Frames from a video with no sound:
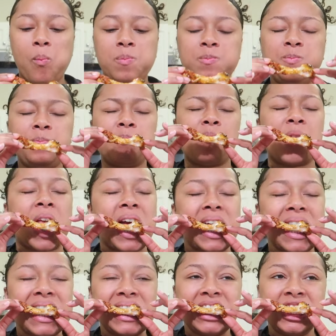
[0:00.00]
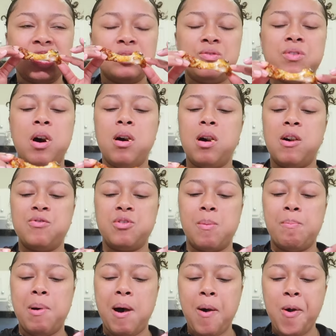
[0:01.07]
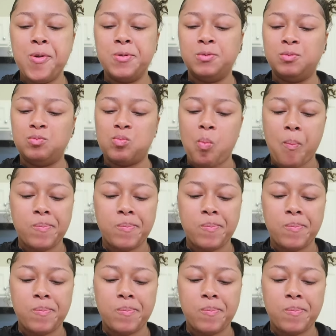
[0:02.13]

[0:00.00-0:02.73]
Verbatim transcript: Mmm, fall off the bone